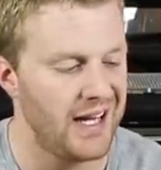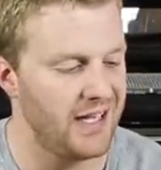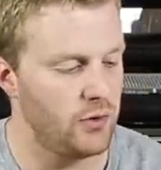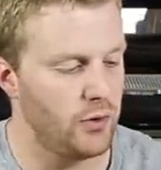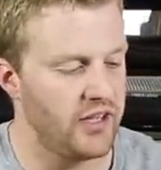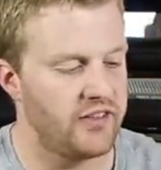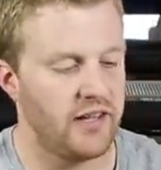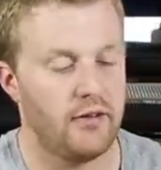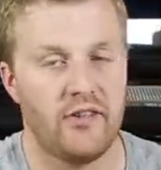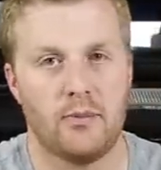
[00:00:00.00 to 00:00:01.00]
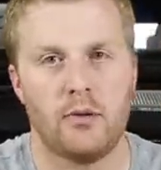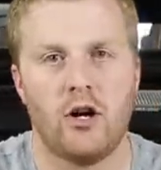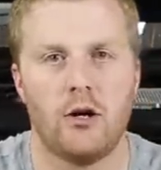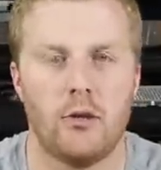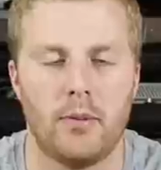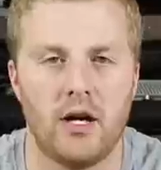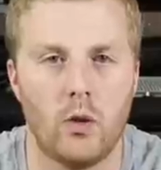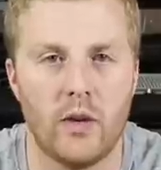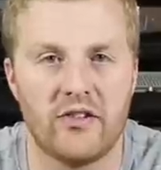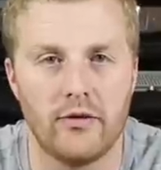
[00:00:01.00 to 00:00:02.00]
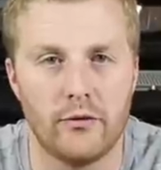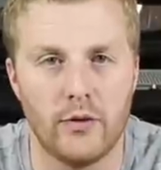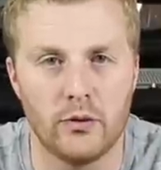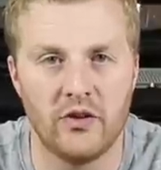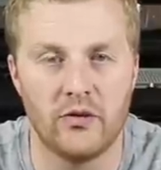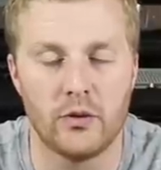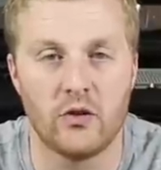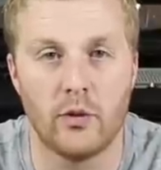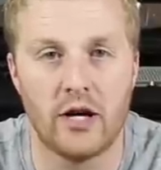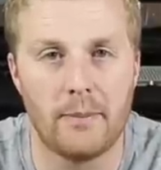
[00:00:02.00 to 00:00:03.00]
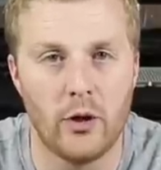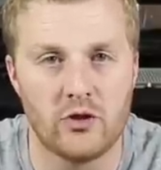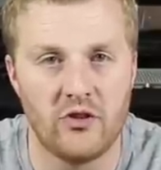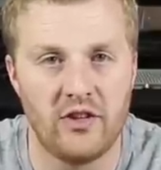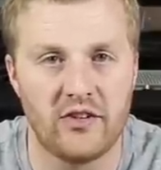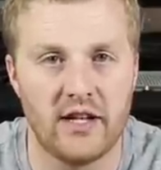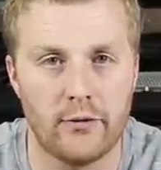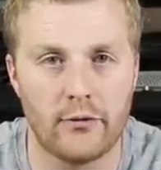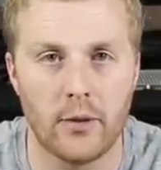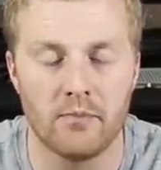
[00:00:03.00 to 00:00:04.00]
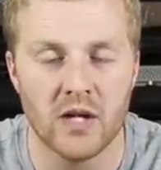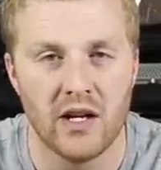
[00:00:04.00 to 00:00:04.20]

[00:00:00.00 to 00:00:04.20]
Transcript: and all the accessories supplied by Western Filters, which is where I purchased this kit from.